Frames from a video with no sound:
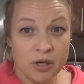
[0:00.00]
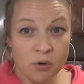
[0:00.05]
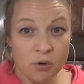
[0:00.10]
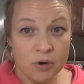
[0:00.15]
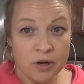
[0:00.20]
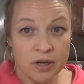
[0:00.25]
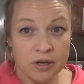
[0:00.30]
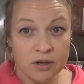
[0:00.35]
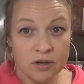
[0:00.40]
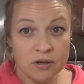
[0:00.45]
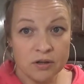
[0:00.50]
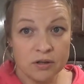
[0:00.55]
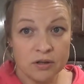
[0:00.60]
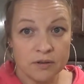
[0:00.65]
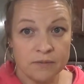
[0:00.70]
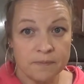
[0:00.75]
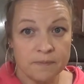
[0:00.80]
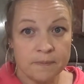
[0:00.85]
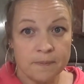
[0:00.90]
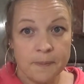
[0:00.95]
oil,
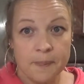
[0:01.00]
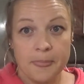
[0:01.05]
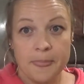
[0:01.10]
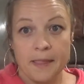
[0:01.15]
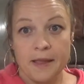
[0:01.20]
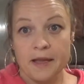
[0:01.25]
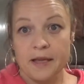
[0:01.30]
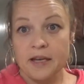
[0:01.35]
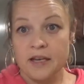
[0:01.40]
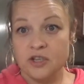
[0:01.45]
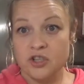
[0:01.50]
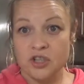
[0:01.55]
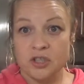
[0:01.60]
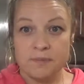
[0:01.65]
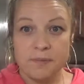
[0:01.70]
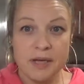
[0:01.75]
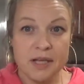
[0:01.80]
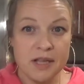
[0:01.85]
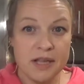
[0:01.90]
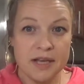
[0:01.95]
and just
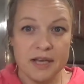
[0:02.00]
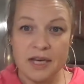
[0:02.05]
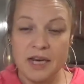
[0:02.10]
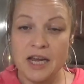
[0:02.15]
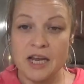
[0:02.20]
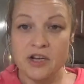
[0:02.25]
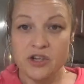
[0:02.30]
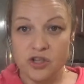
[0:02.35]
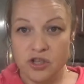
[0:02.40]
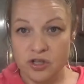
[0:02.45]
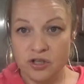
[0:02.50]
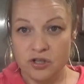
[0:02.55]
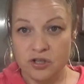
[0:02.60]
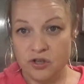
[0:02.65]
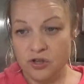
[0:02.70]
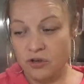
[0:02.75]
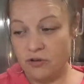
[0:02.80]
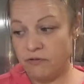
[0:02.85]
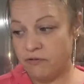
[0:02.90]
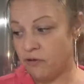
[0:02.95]
make like an Asian
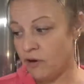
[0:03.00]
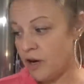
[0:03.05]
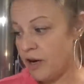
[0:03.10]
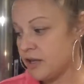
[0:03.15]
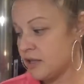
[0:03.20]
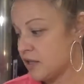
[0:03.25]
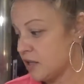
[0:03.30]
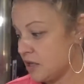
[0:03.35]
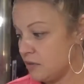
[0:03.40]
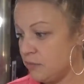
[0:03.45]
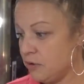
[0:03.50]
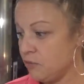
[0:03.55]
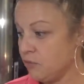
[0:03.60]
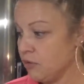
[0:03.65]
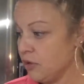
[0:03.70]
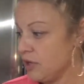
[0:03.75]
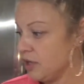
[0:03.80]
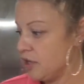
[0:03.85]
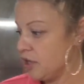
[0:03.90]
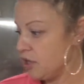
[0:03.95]
stir fry. It's going to be
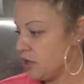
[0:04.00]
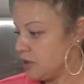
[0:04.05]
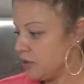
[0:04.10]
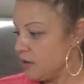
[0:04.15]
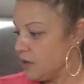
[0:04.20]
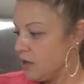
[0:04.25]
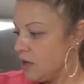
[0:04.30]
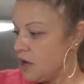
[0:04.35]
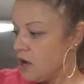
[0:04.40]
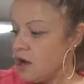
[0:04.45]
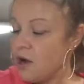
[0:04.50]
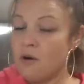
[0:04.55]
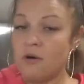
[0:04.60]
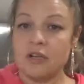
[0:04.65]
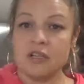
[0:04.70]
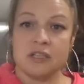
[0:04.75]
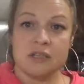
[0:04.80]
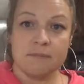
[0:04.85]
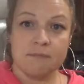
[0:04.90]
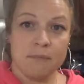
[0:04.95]
really good. Oh,
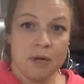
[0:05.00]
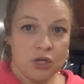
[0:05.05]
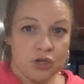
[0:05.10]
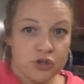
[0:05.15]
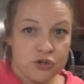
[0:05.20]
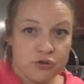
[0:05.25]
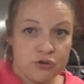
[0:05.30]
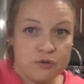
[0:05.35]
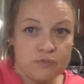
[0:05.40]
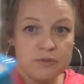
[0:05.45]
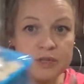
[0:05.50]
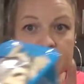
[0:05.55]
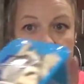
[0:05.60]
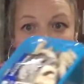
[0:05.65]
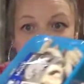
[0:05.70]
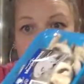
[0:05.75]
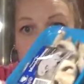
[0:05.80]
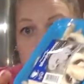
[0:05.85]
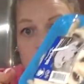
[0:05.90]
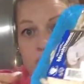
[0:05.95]
and some mushrooms. I
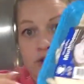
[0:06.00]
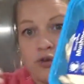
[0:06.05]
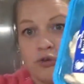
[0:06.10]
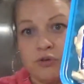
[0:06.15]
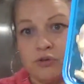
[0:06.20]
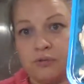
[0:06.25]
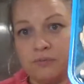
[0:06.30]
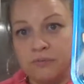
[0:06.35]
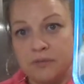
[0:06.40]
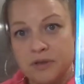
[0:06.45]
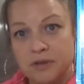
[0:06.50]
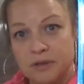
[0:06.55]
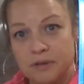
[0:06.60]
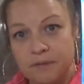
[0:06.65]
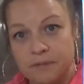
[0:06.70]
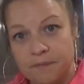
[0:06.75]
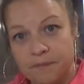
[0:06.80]
got mushrooms.